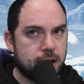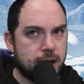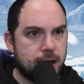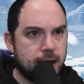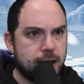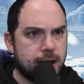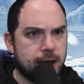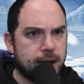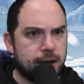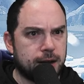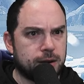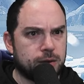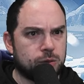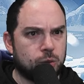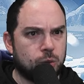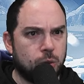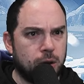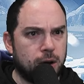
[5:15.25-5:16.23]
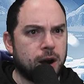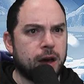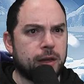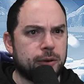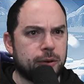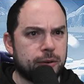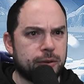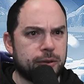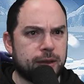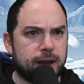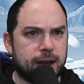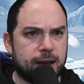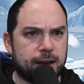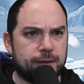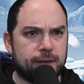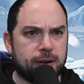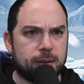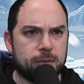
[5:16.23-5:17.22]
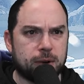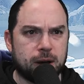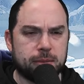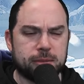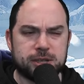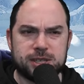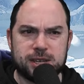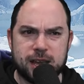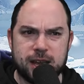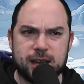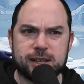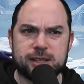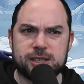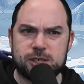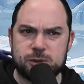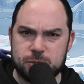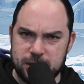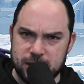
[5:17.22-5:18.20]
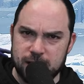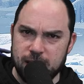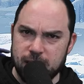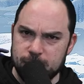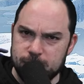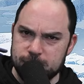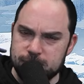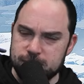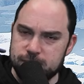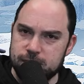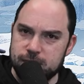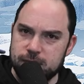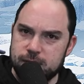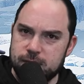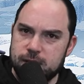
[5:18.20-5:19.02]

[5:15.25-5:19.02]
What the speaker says: and one other thing, if I'm not mistaken, speed ups